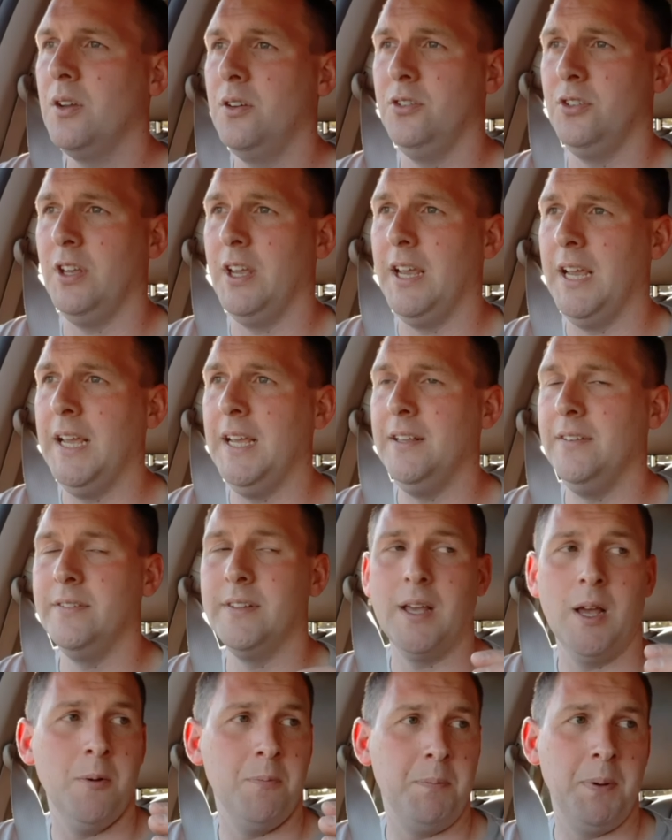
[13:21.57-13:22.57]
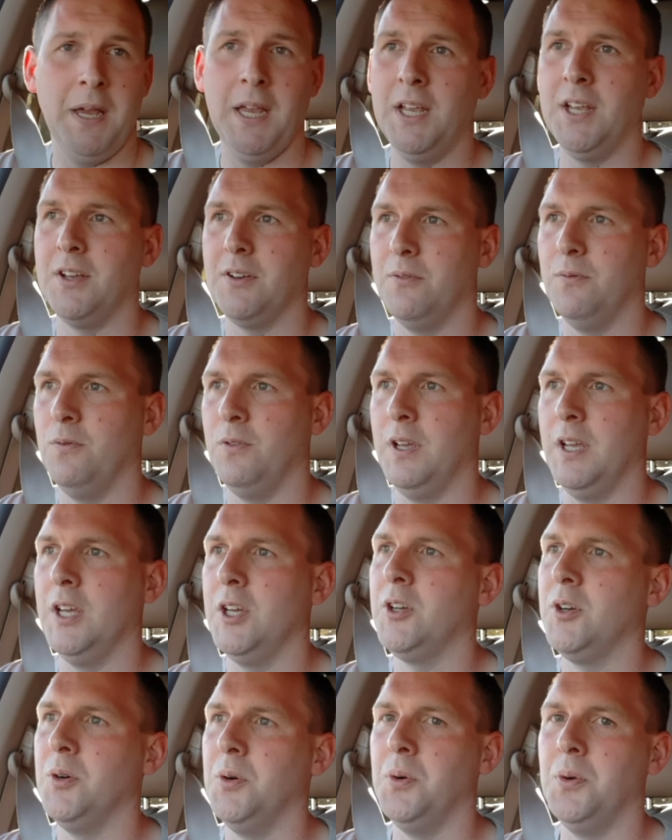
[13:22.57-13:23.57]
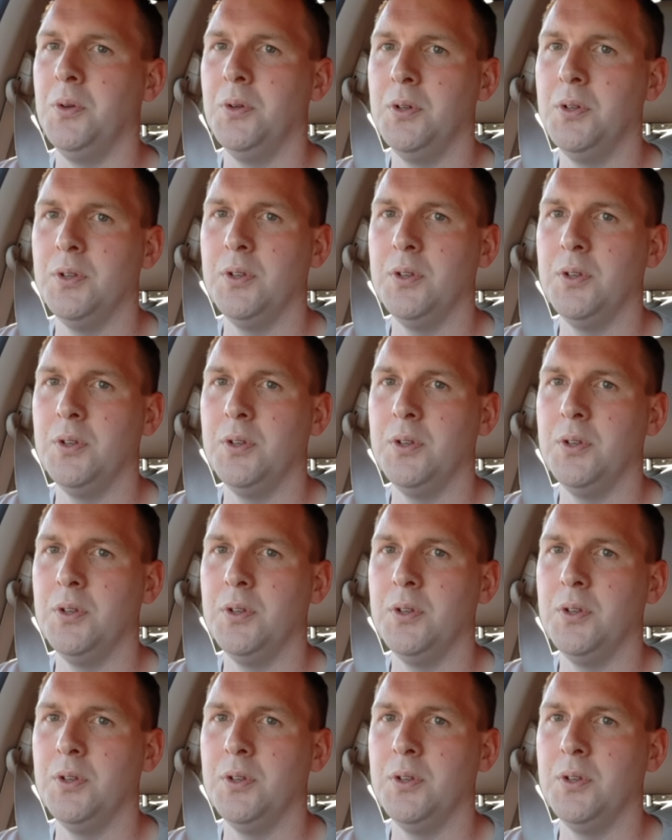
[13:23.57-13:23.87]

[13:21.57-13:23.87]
Because it is a big vehicle.